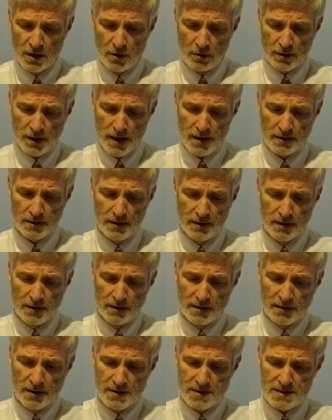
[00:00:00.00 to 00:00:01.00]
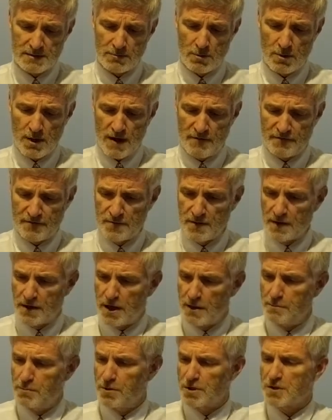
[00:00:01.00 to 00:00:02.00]
Okay, let's see what we have from the
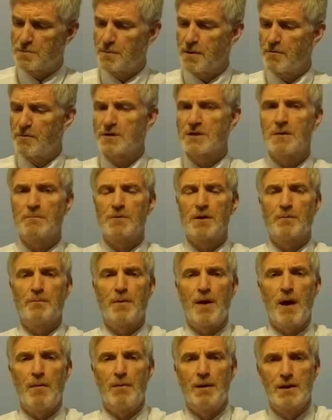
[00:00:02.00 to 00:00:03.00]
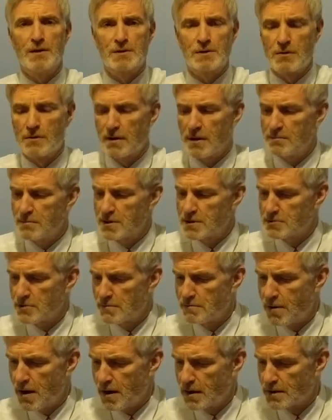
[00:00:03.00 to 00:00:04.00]
Keep Your Spirits Up Department. Let's go to the
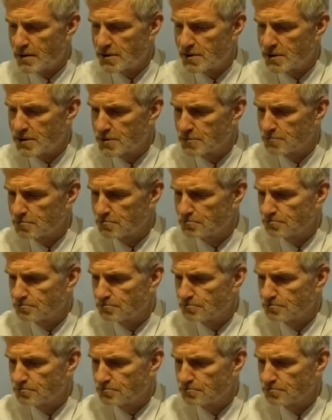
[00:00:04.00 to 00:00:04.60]
mystery box.